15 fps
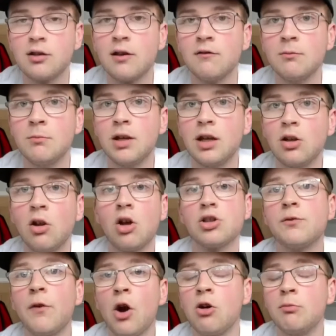given me
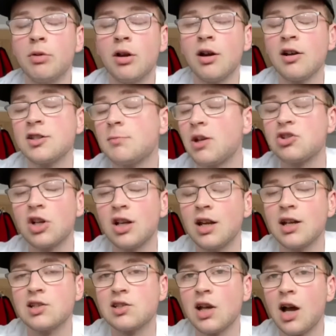lots of hope, especially in
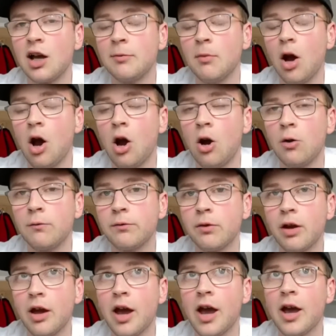this time of
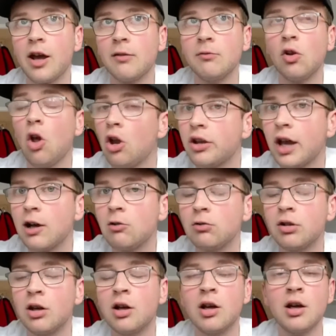
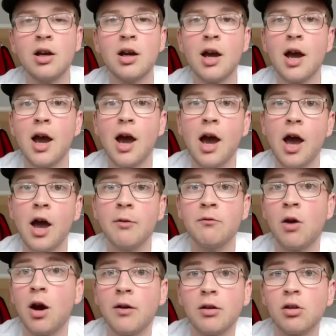lockdown, a
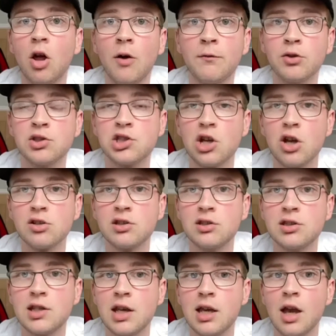lot of
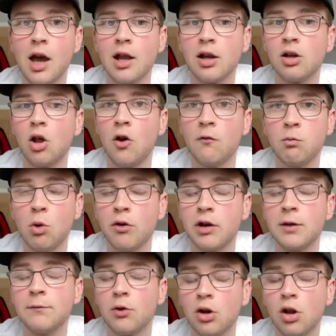uncertainty and a lot of worry
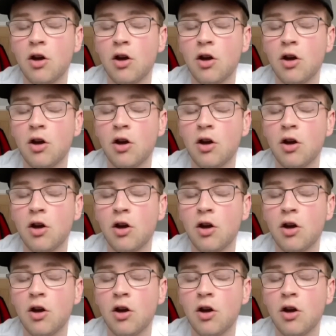for a